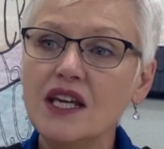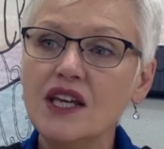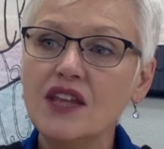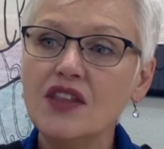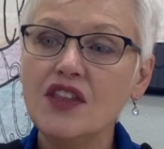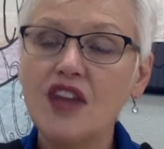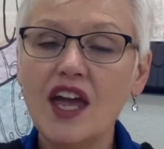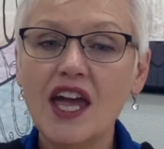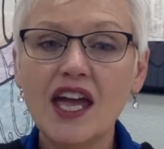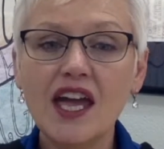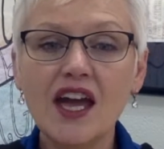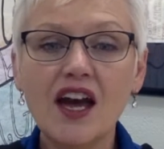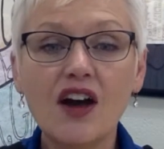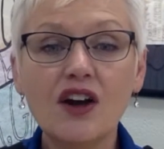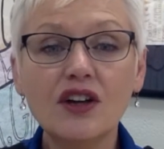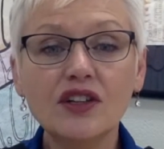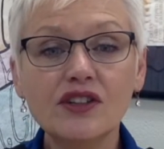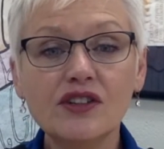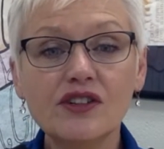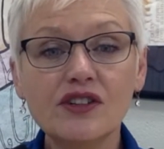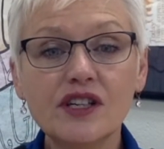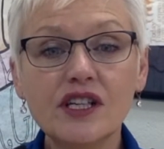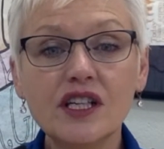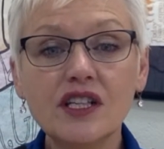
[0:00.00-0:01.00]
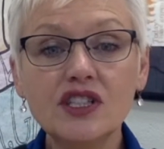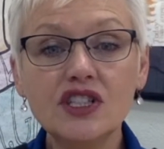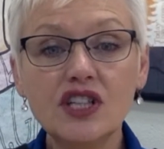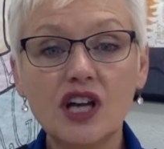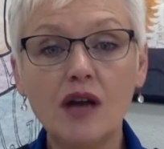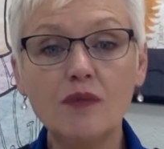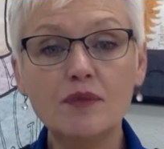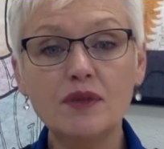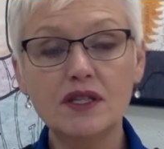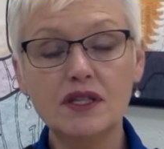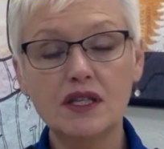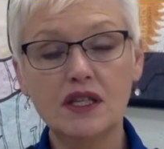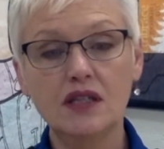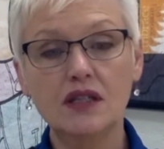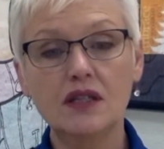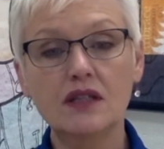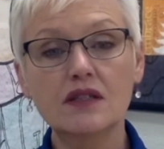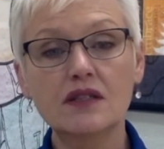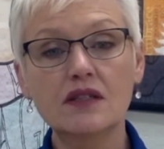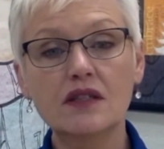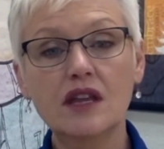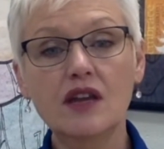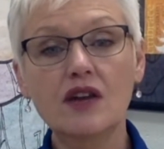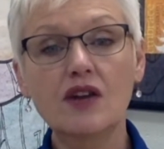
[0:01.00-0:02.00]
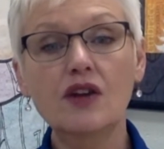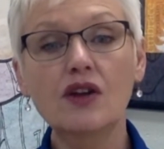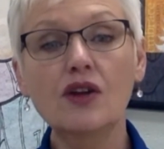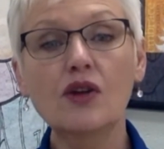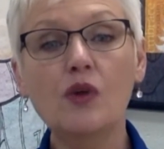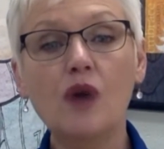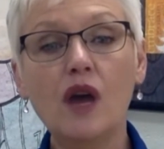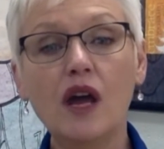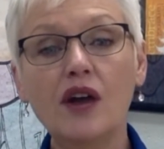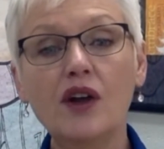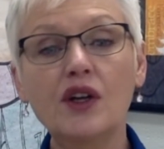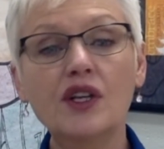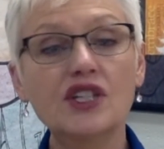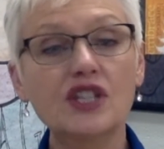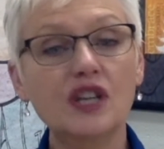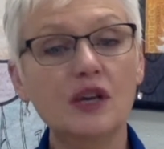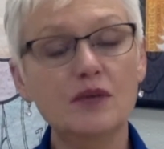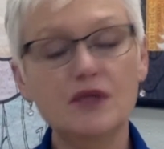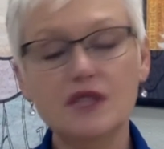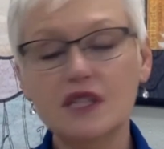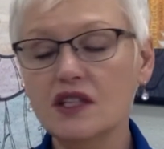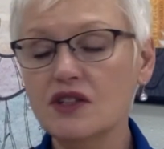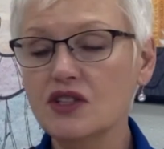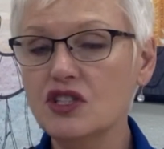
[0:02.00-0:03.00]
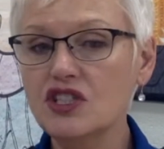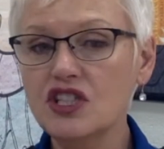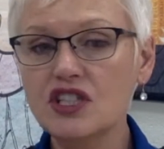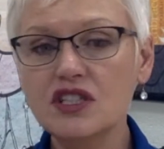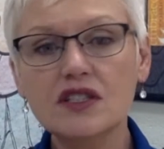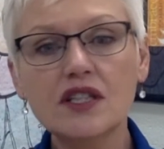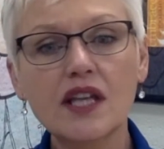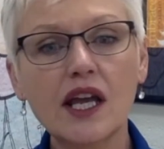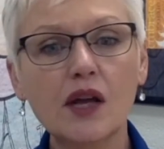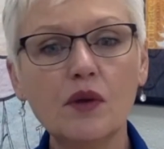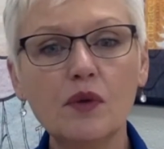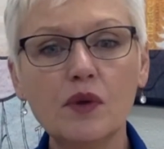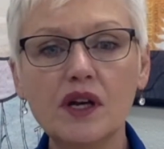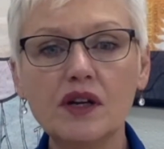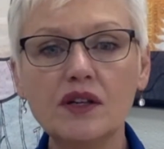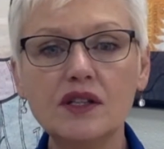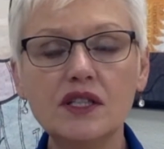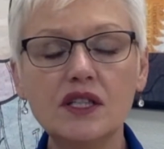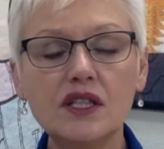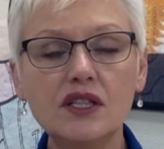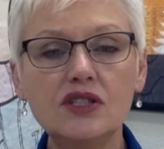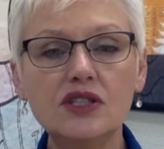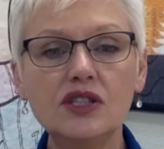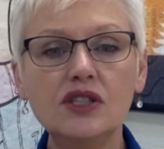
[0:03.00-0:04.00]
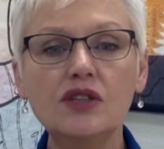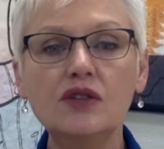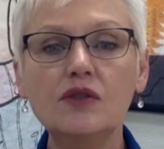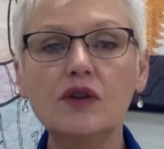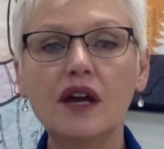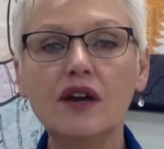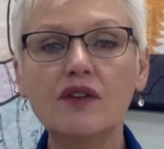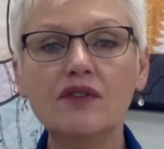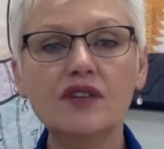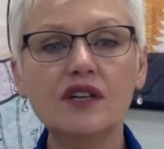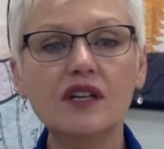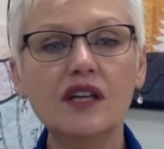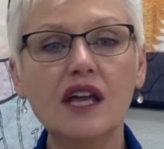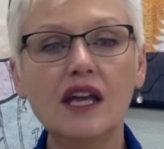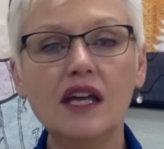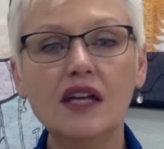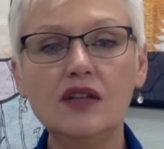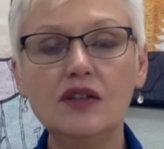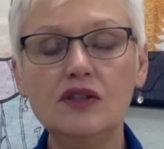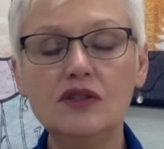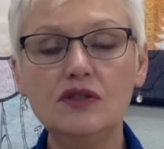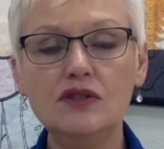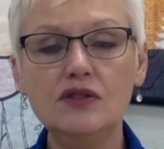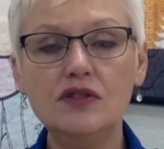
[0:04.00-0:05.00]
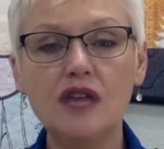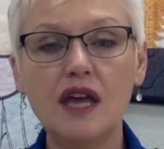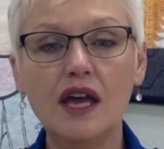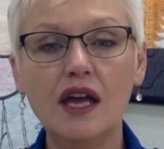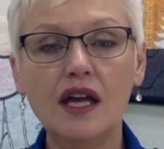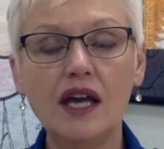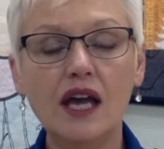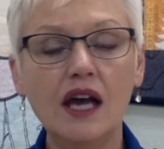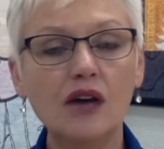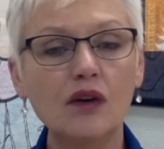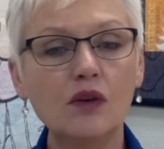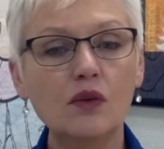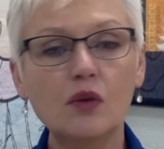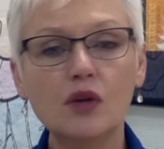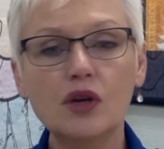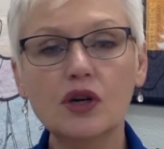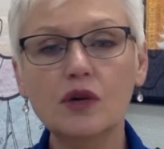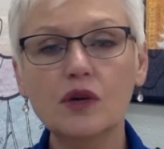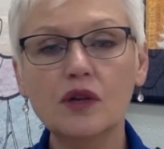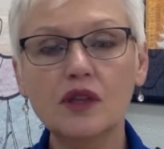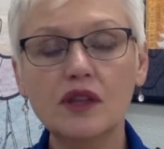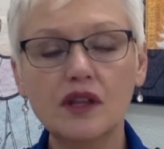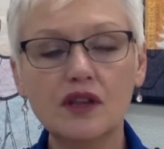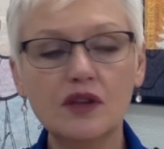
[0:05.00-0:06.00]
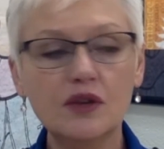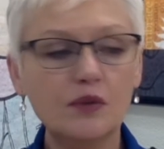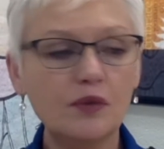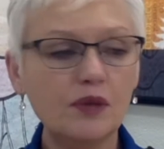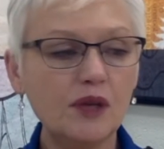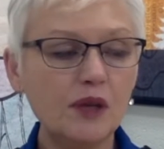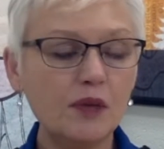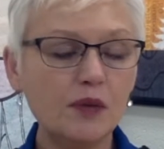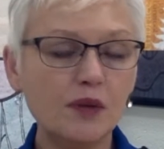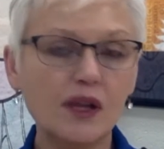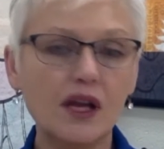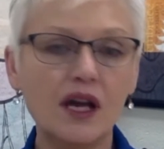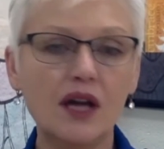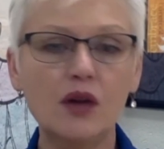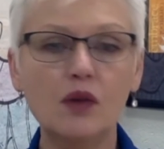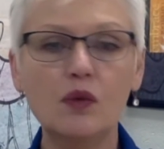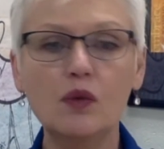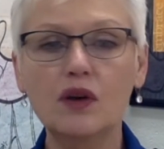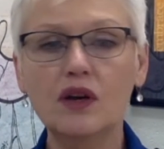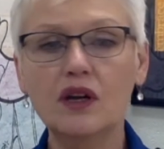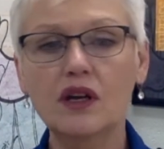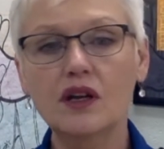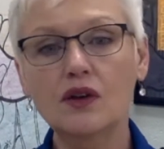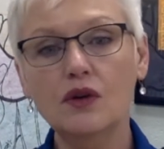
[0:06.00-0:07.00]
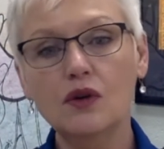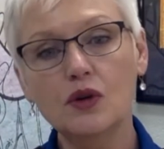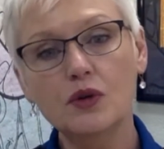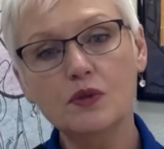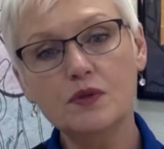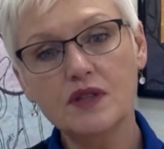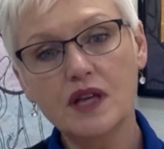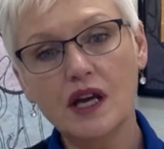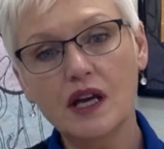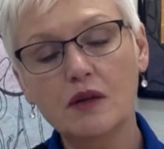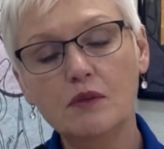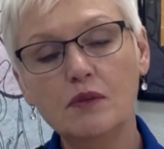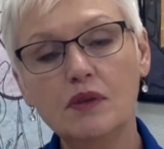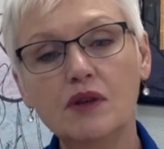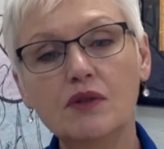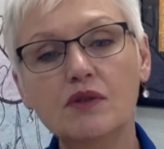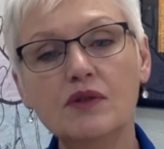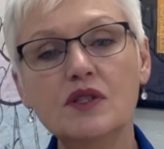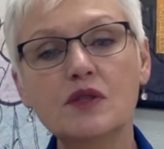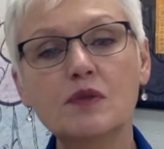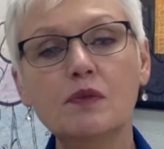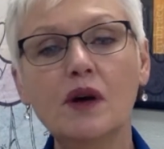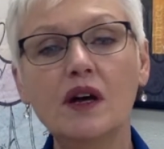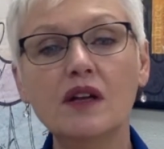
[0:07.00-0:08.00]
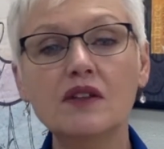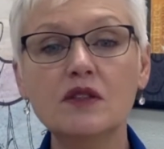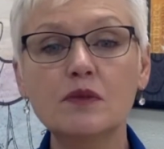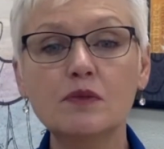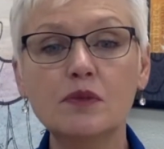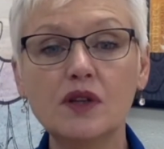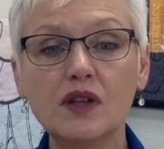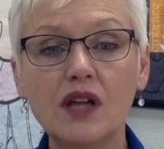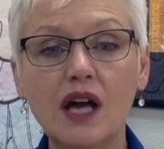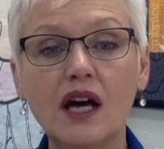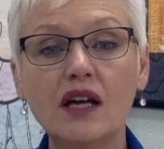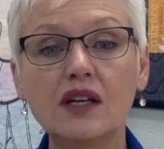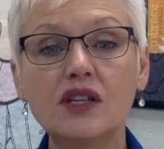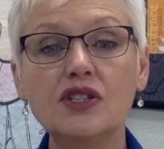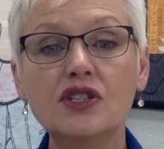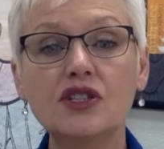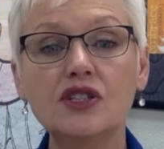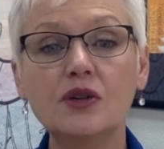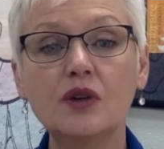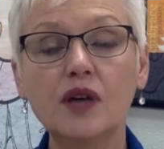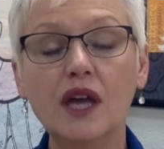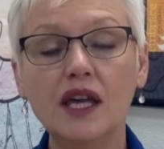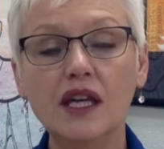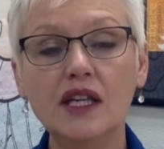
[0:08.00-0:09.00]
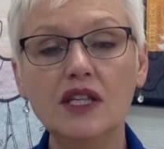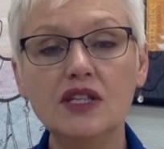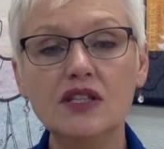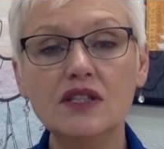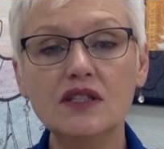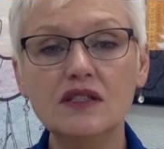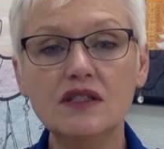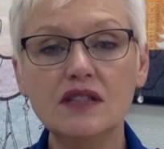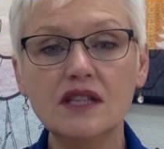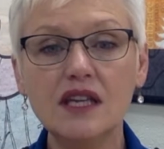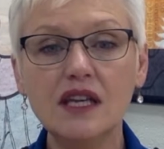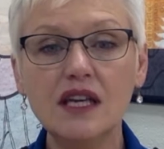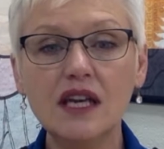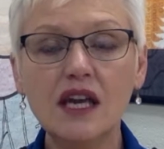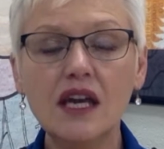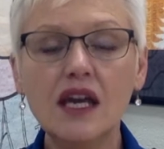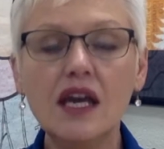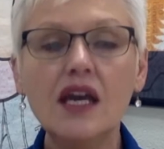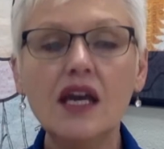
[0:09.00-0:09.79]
They are learning job skills. They're acquiring job skills, just like we are teaching you every day in New Tech, how to work with other people, how to work in groups, how to be responsible, how to show agency.